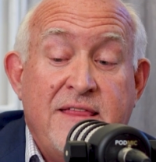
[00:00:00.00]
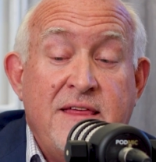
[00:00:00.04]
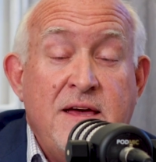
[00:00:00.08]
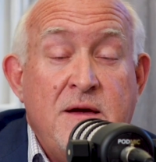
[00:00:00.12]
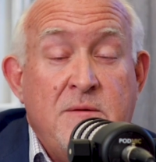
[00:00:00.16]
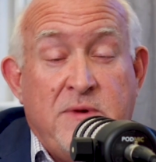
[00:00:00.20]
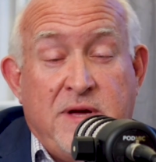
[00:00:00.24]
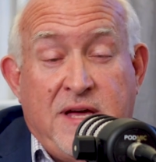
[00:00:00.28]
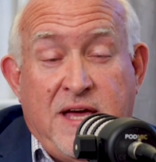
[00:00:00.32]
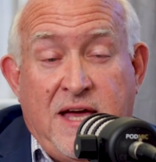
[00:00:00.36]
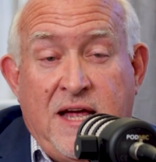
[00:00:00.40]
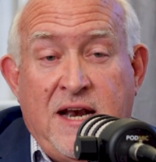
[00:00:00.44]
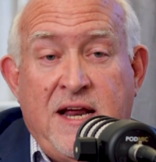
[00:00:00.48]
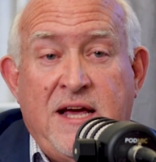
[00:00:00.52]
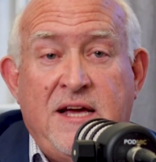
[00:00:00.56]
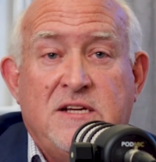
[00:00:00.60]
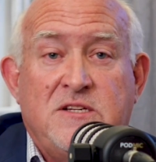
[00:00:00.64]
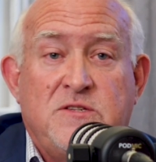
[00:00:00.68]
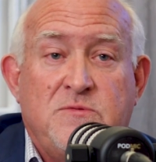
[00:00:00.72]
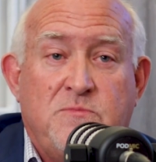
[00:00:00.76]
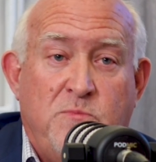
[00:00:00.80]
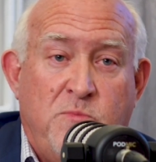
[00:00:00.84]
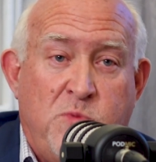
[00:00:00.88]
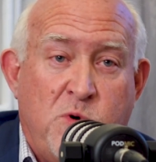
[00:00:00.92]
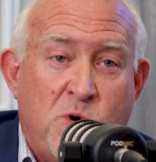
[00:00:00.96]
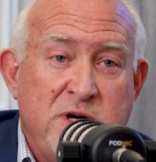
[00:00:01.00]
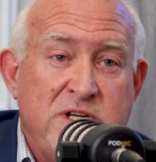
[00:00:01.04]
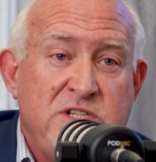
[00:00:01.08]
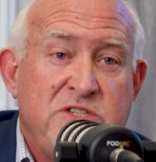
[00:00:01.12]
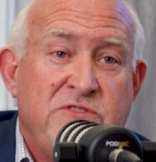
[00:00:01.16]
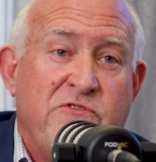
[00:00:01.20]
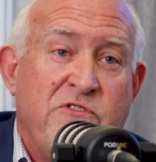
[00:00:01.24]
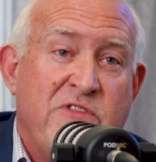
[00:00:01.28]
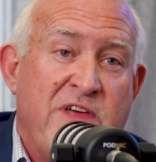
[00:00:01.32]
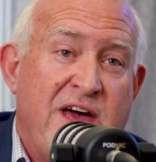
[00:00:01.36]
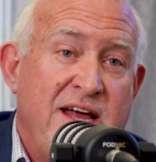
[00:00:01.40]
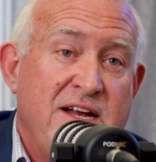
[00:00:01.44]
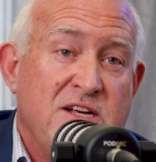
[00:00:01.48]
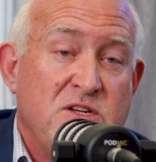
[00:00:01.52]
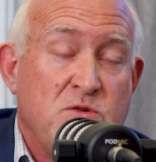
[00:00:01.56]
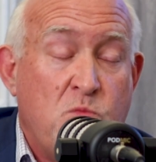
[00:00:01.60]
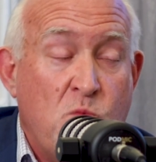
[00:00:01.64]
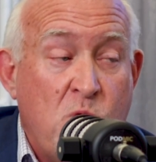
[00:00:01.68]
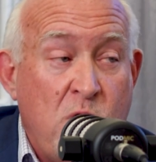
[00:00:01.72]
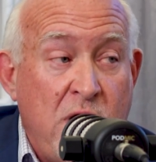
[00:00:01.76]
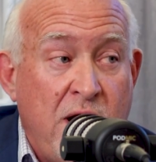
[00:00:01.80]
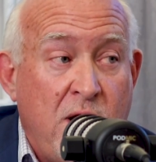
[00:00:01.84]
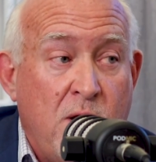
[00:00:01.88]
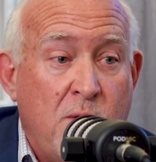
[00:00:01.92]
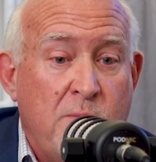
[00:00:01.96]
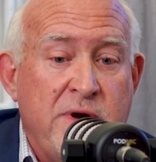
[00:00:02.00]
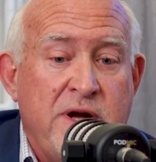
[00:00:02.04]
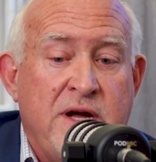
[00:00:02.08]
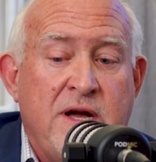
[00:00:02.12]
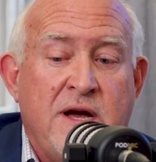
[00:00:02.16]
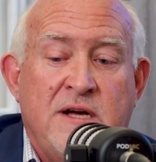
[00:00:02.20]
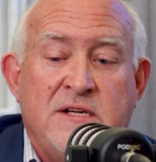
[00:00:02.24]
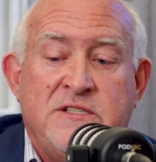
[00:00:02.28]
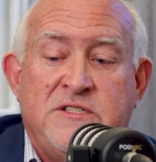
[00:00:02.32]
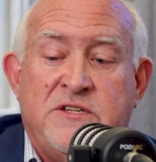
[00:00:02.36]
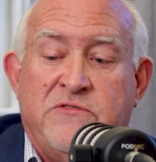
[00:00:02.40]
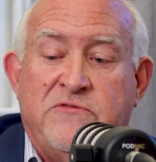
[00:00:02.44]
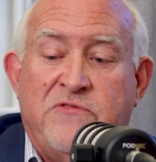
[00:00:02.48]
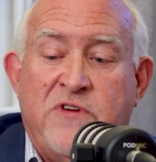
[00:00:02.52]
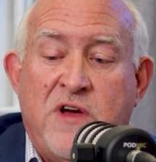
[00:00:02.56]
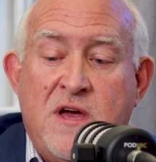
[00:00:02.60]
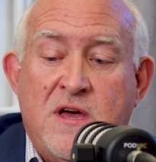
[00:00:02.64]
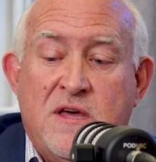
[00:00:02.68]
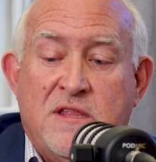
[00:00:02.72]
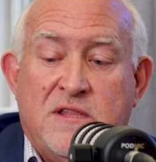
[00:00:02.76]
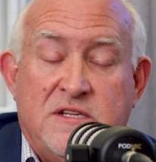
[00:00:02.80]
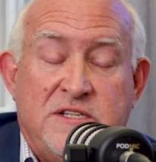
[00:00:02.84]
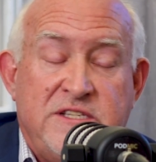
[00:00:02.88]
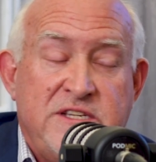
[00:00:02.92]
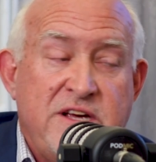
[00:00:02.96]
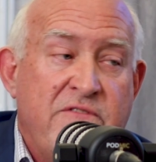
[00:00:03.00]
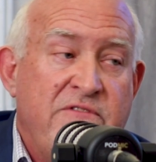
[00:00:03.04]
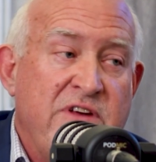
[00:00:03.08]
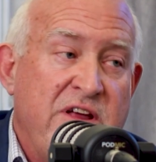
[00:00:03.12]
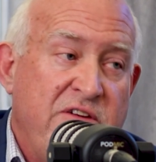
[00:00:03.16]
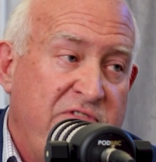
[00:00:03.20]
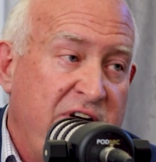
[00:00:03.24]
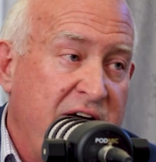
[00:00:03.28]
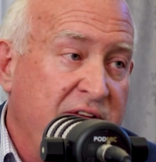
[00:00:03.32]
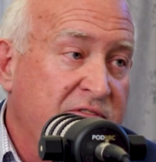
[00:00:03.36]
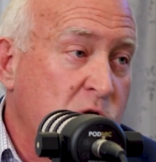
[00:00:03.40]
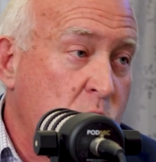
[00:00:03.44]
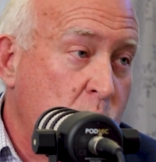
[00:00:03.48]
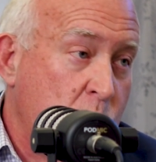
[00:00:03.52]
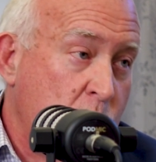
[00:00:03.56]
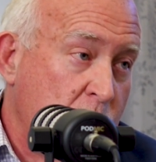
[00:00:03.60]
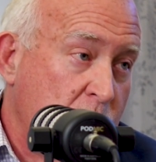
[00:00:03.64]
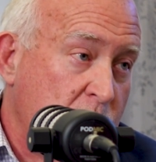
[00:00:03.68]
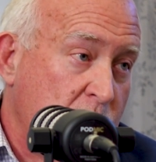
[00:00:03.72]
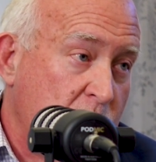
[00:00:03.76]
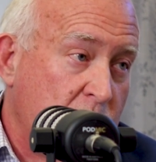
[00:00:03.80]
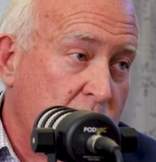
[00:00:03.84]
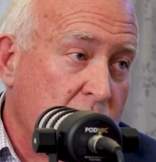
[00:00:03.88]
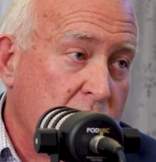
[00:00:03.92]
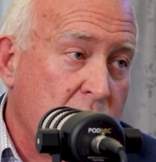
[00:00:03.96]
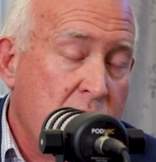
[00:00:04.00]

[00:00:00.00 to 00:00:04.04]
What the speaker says: think McKinney is poised for that as well because of the 75 corridor.